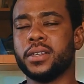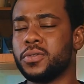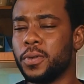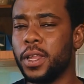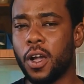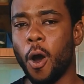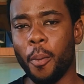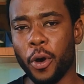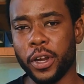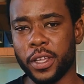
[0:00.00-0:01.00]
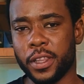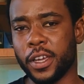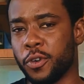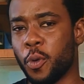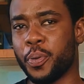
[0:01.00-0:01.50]
it's really common in
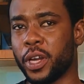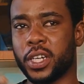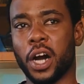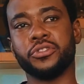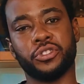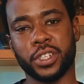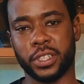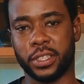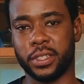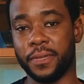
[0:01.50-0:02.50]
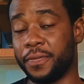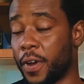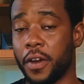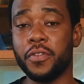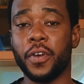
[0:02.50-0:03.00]
the European countries,
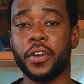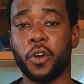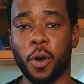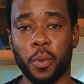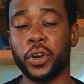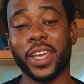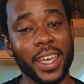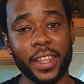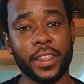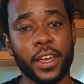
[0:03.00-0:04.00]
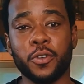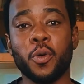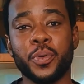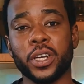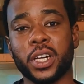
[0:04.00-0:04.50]
very very common in the
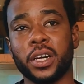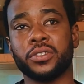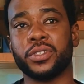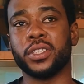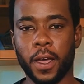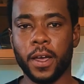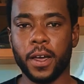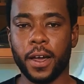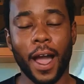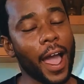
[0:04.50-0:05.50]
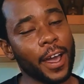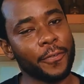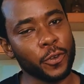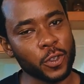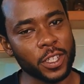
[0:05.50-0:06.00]
European countries. I
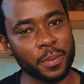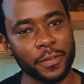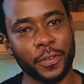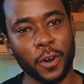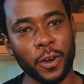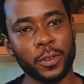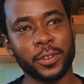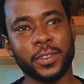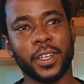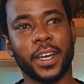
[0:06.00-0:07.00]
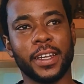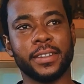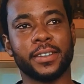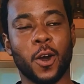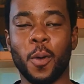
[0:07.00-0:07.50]
have used it before,
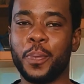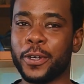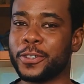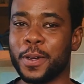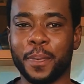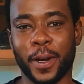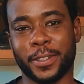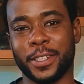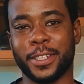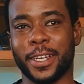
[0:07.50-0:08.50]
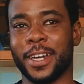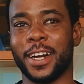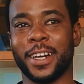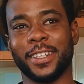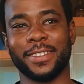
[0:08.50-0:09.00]
and compared to the Boston
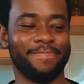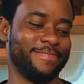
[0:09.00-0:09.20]
shaker,